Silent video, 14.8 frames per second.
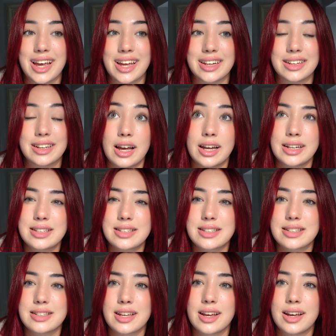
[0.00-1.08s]
And
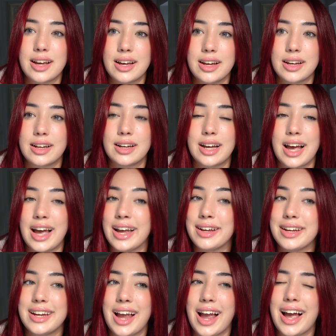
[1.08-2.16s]
it's,
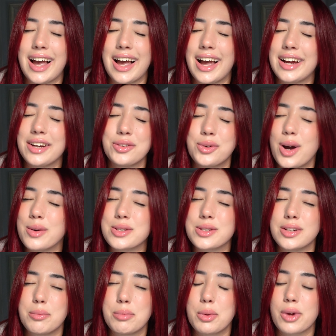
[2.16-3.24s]
I, I don't know how it's
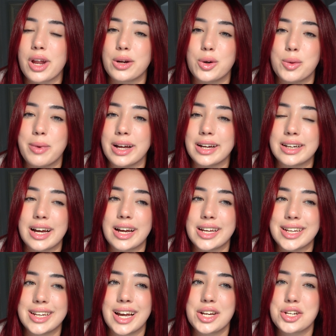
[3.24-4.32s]
gonna be when I go back.
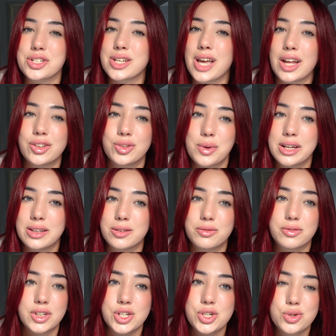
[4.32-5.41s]
I, I just can't wait to
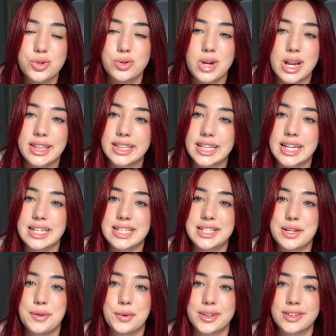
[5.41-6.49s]
finish school and then
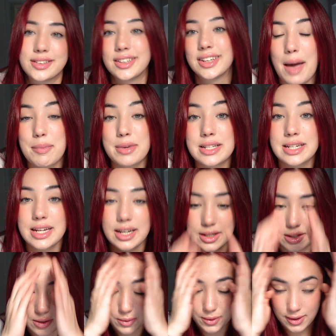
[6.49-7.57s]
see what happens
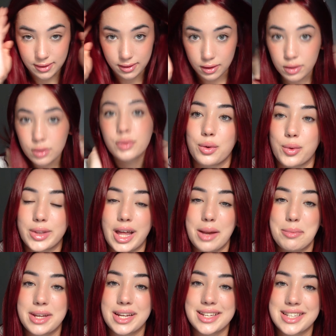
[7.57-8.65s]
next. So yeah, with
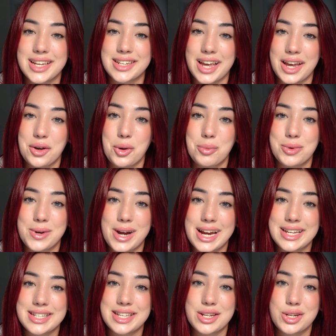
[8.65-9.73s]
that being said, I hope you
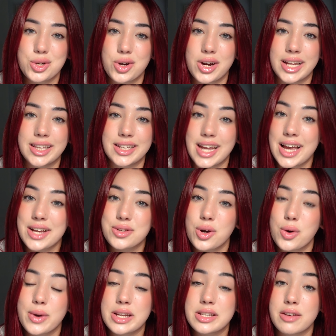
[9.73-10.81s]
guys enjoyed. And as
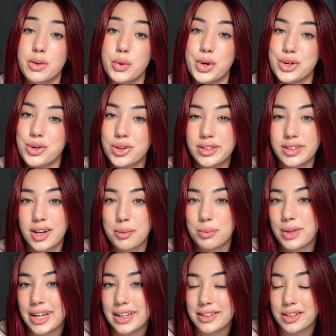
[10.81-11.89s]
always, if you are not
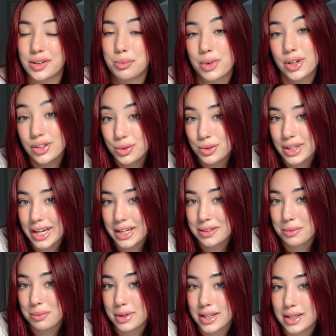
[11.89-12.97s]
updated but you would like
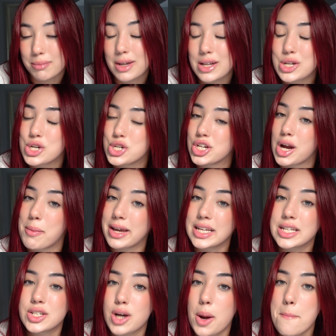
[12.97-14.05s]
to be, make sure to check out my
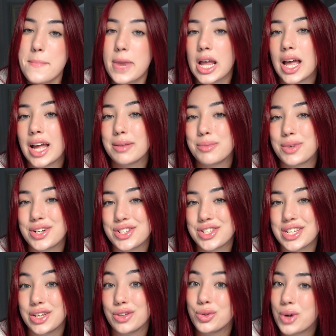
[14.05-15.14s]
Instagram at
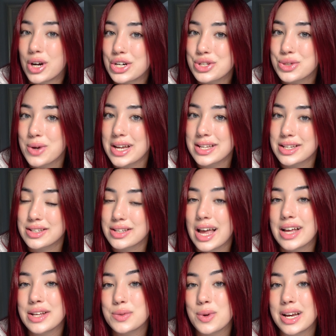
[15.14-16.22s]
Marrssy, two R's, two S's,
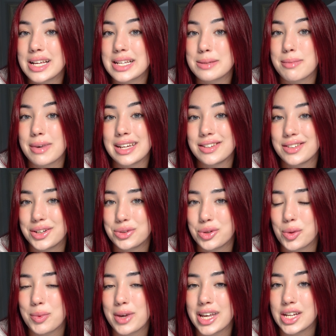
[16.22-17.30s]
as well as my
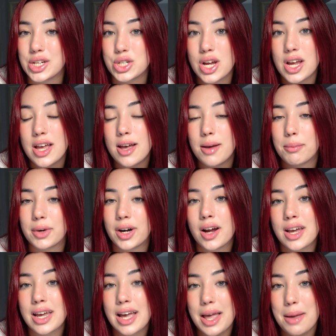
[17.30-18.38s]
TikTok page,
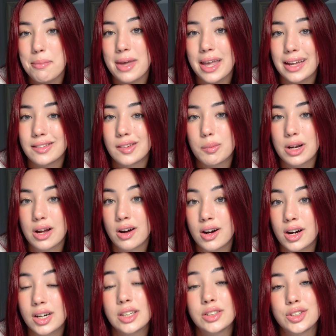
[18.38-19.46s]
Mariah M A R
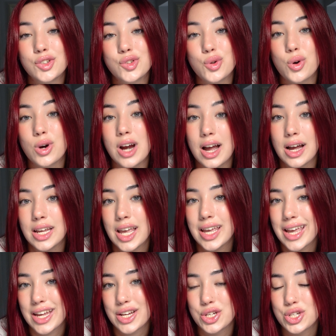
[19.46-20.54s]
R underscore I A
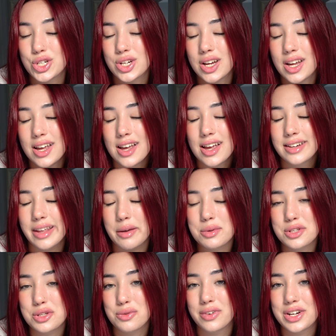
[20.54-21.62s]
H. That we'll
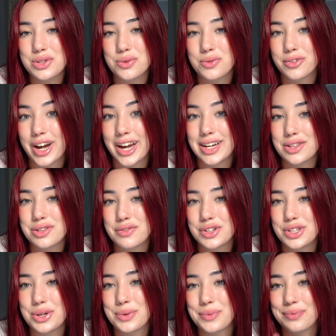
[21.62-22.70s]
see you very soon for another
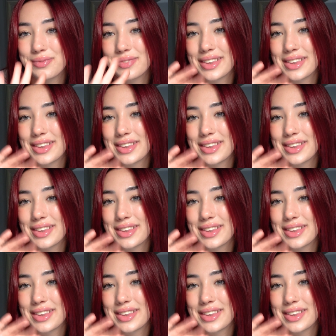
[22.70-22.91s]
video.